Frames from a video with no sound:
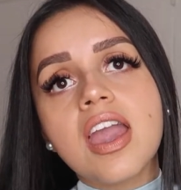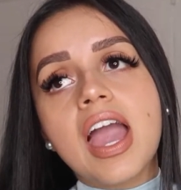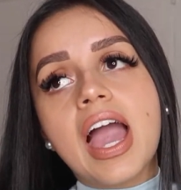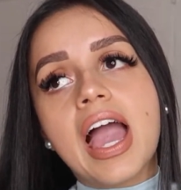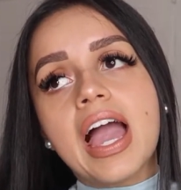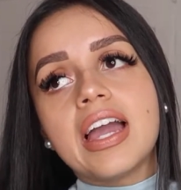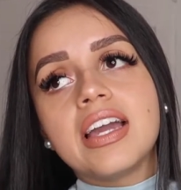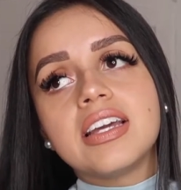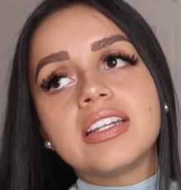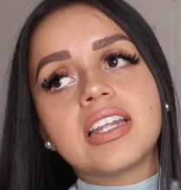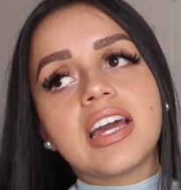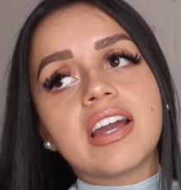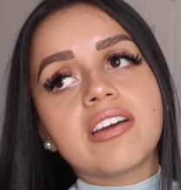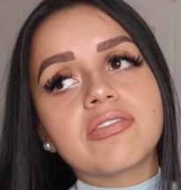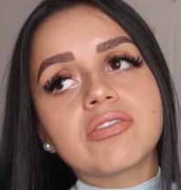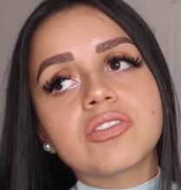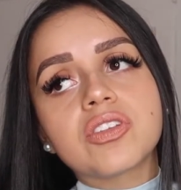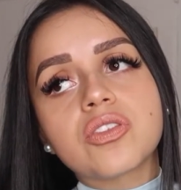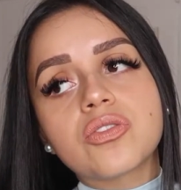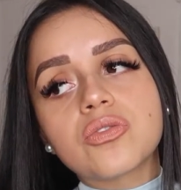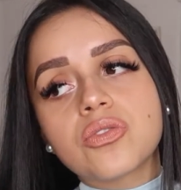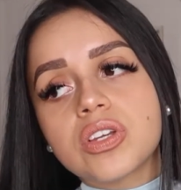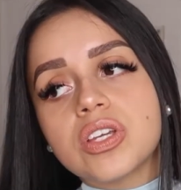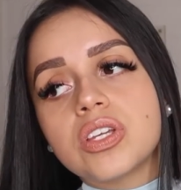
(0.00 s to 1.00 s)
and after
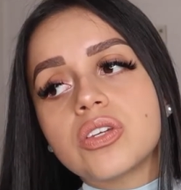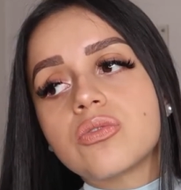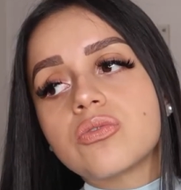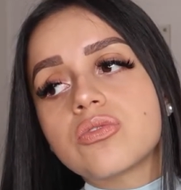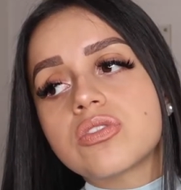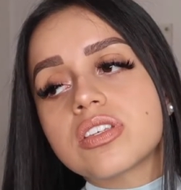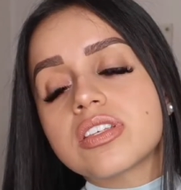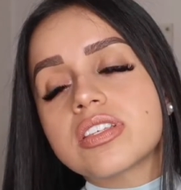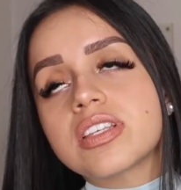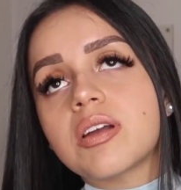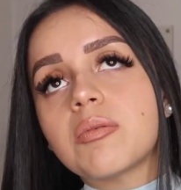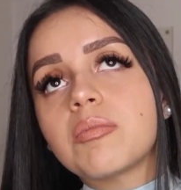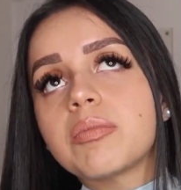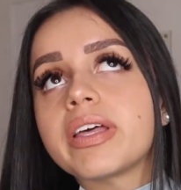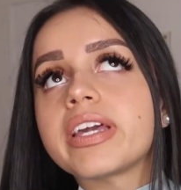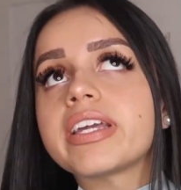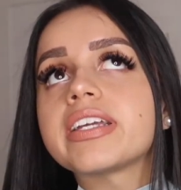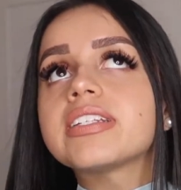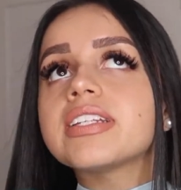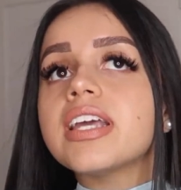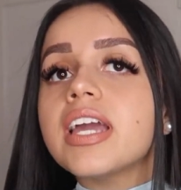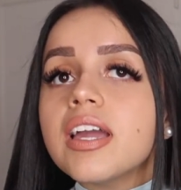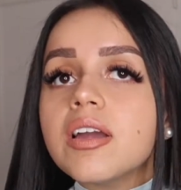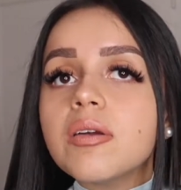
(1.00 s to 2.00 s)
3 uses I'm
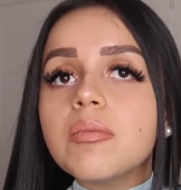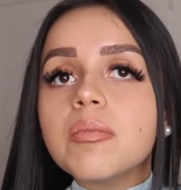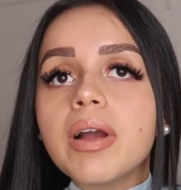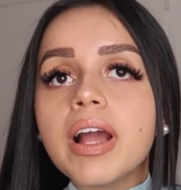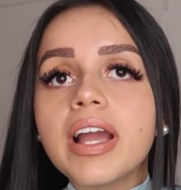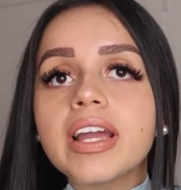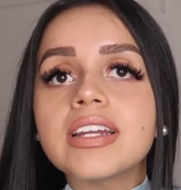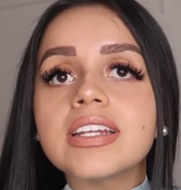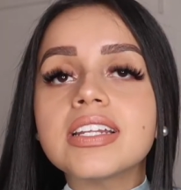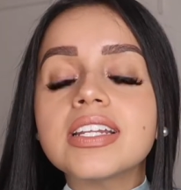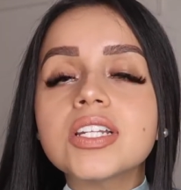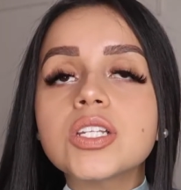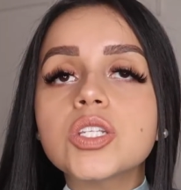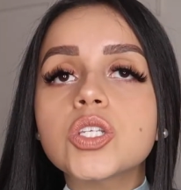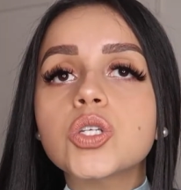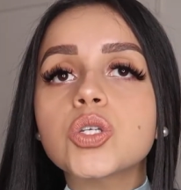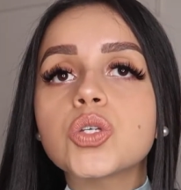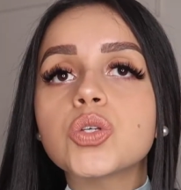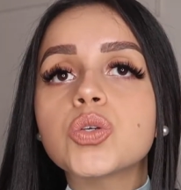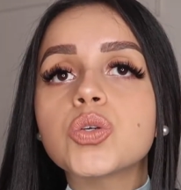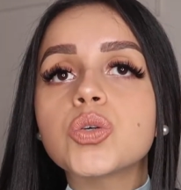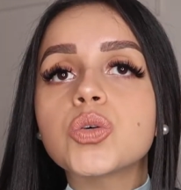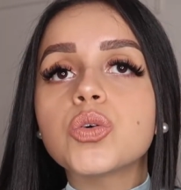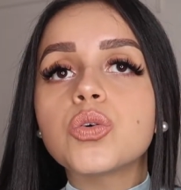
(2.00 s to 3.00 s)
like, damn, I need
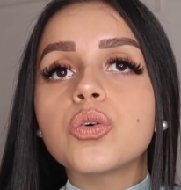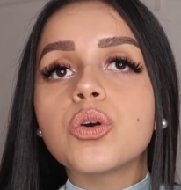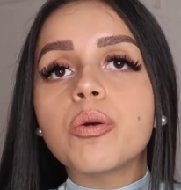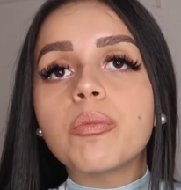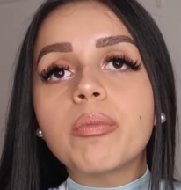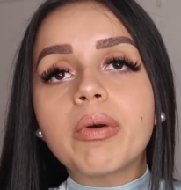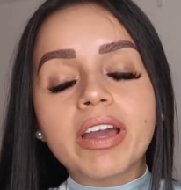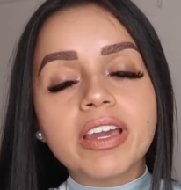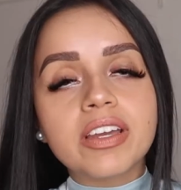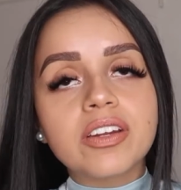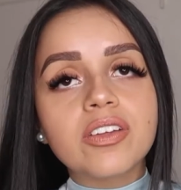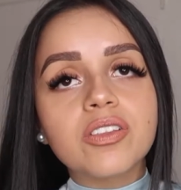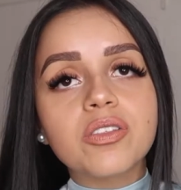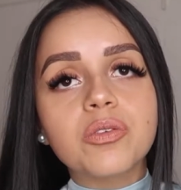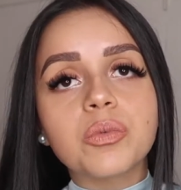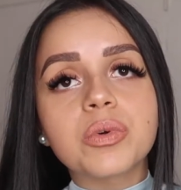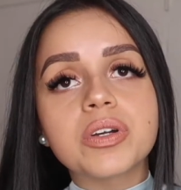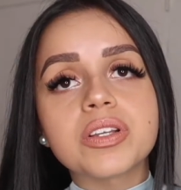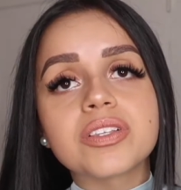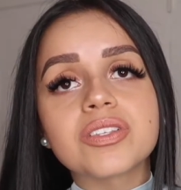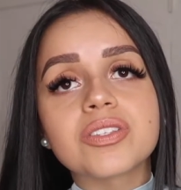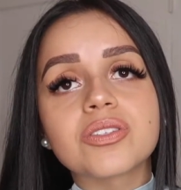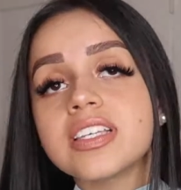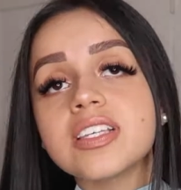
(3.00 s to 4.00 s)
to buy another
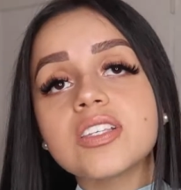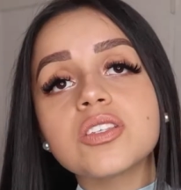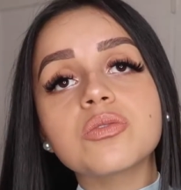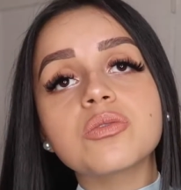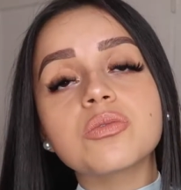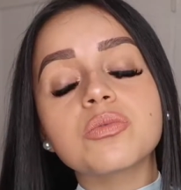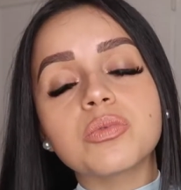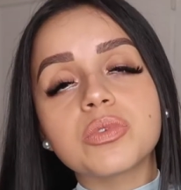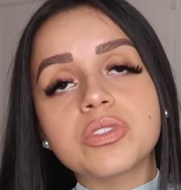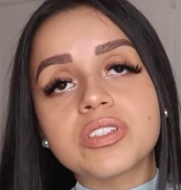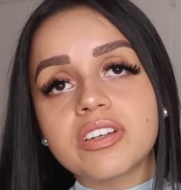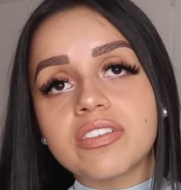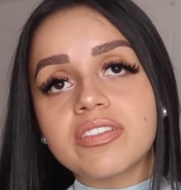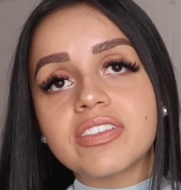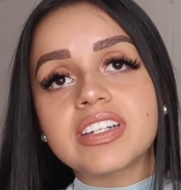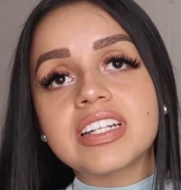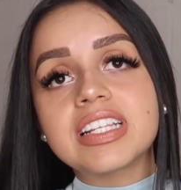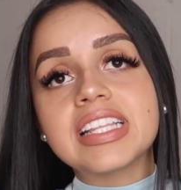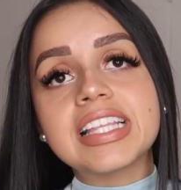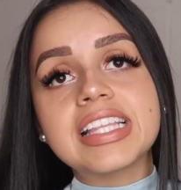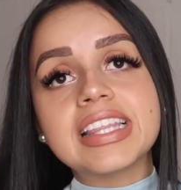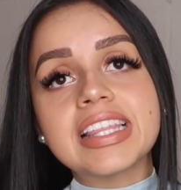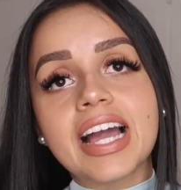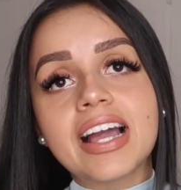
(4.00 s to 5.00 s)
one. This will
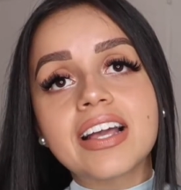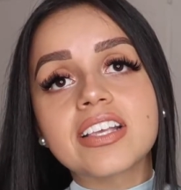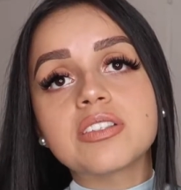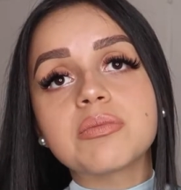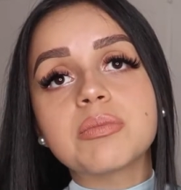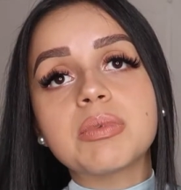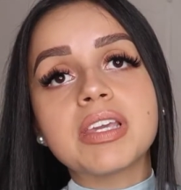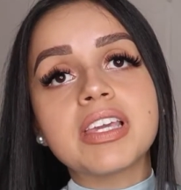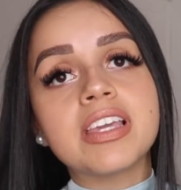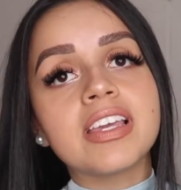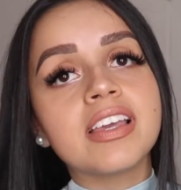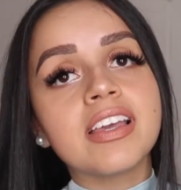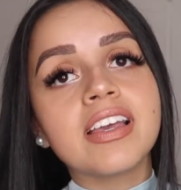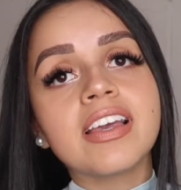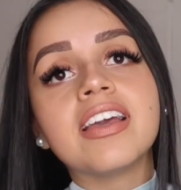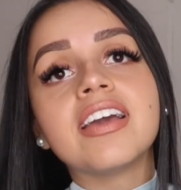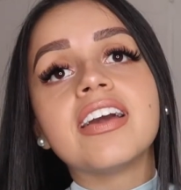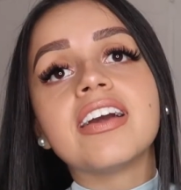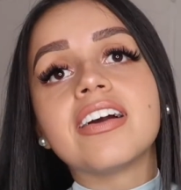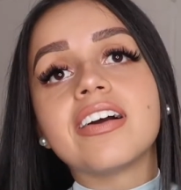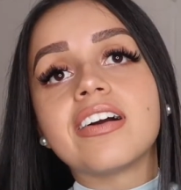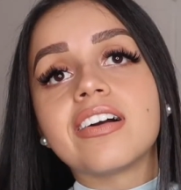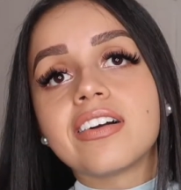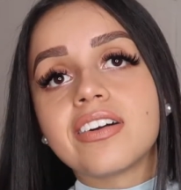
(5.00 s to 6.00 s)
definitely last me
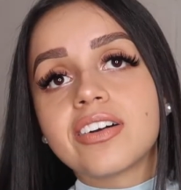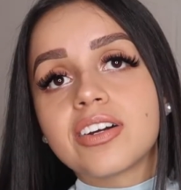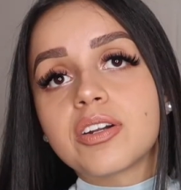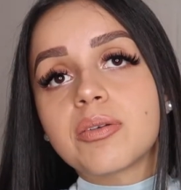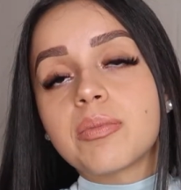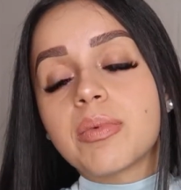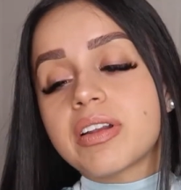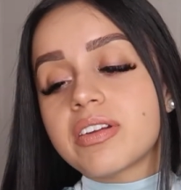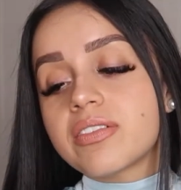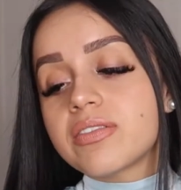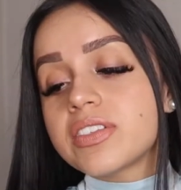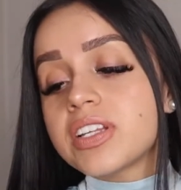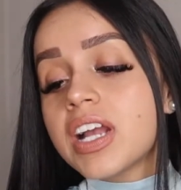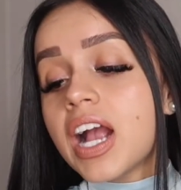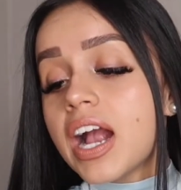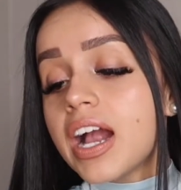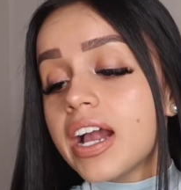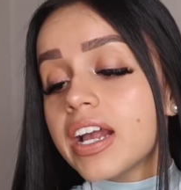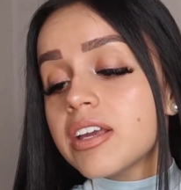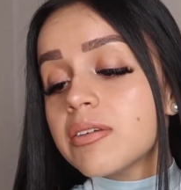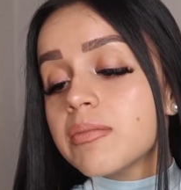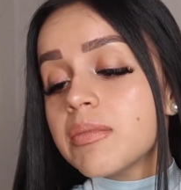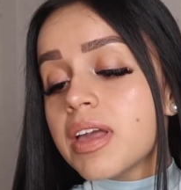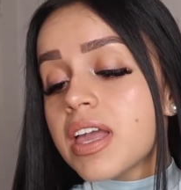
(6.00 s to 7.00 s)
a good amount of
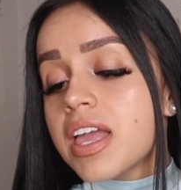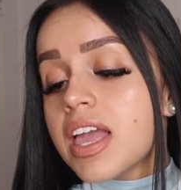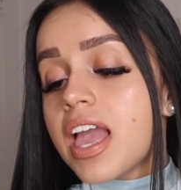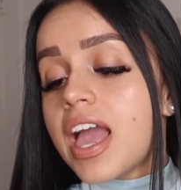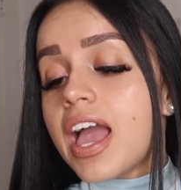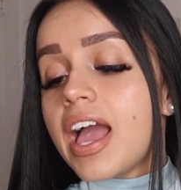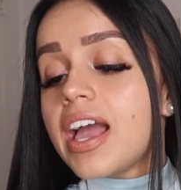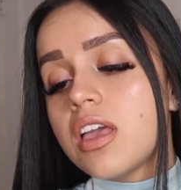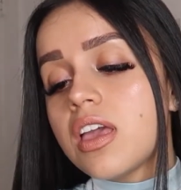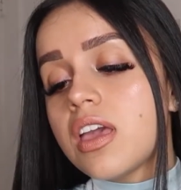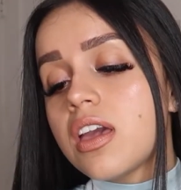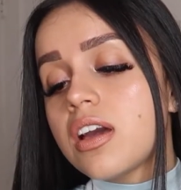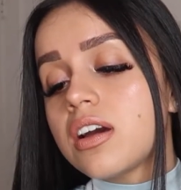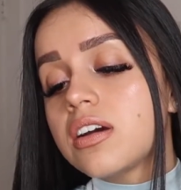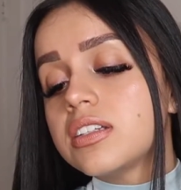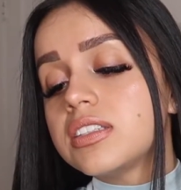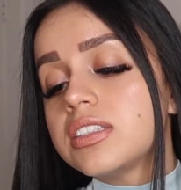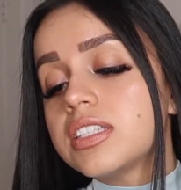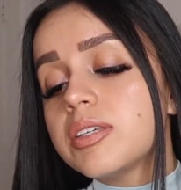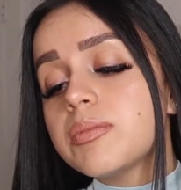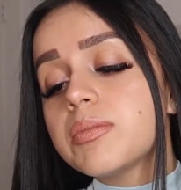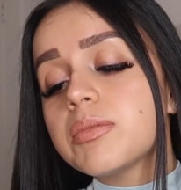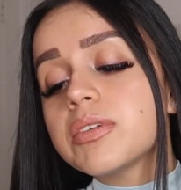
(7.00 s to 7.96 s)
time. A deep